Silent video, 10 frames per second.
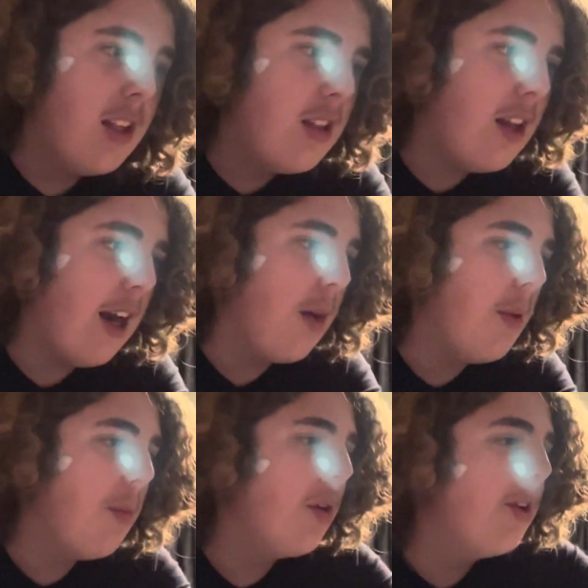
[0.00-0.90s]
that I
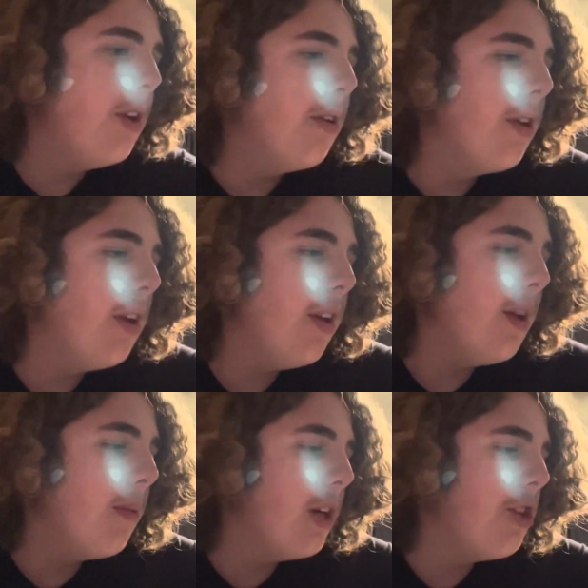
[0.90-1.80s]
remember hearing in
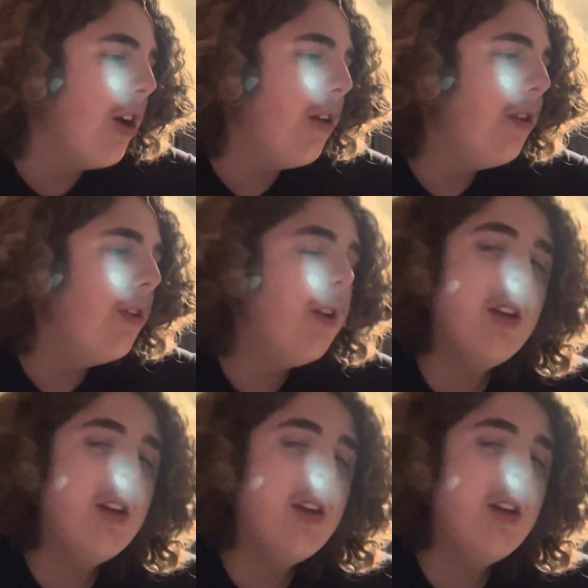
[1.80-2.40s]
my childhood.